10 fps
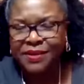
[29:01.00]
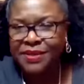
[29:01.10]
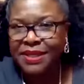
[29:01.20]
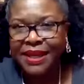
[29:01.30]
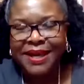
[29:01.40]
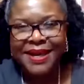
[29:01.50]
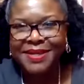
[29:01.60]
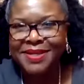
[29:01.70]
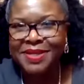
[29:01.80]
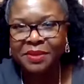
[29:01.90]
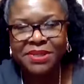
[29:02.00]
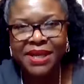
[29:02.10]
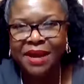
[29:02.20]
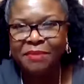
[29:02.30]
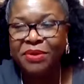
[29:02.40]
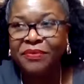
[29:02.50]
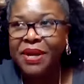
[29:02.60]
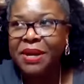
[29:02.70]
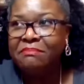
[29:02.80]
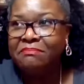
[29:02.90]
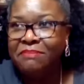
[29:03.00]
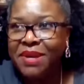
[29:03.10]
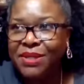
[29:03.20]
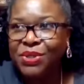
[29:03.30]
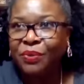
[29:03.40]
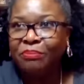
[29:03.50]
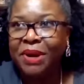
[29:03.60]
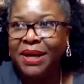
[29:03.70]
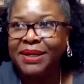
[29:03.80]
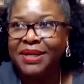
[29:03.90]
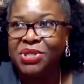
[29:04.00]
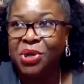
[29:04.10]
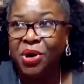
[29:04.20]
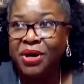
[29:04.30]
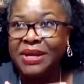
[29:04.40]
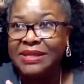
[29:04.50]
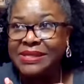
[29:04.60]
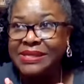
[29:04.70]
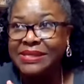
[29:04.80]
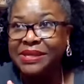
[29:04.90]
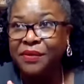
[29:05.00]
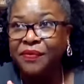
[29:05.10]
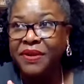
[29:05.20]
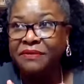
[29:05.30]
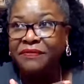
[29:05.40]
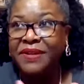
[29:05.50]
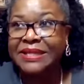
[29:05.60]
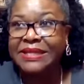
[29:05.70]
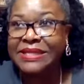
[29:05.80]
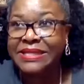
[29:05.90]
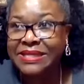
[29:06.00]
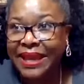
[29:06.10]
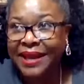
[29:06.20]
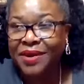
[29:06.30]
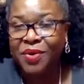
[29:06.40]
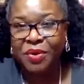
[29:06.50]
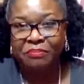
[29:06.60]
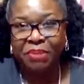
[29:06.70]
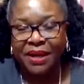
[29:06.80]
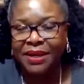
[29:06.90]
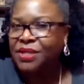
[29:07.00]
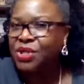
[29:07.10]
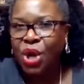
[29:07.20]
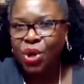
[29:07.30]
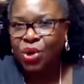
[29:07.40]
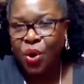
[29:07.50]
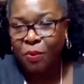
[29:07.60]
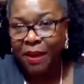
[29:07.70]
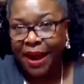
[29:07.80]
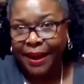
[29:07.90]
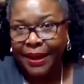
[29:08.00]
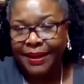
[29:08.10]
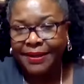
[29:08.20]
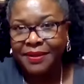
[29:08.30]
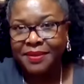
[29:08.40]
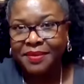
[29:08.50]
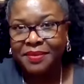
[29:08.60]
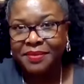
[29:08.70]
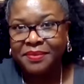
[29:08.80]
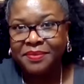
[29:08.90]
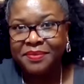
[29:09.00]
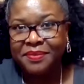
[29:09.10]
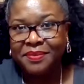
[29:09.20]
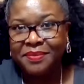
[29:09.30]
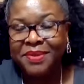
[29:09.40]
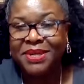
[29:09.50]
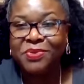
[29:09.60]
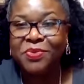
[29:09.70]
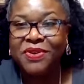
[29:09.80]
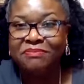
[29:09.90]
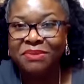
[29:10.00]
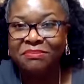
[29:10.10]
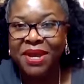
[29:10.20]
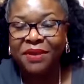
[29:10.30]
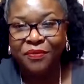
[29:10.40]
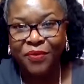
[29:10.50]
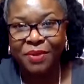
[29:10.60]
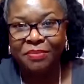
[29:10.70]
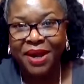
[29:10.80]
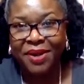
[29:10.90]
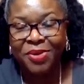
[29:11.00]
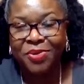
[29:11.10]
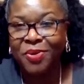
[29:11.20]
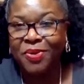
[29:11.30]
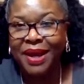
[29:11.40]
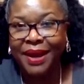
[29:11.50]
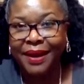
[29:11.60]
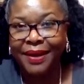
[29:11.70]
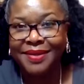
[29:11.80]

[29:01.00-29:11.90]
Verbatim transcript: else in some type of mental bondage or self-inflicted standard or bondage. Nobody. Because we've been made free by you, oh God.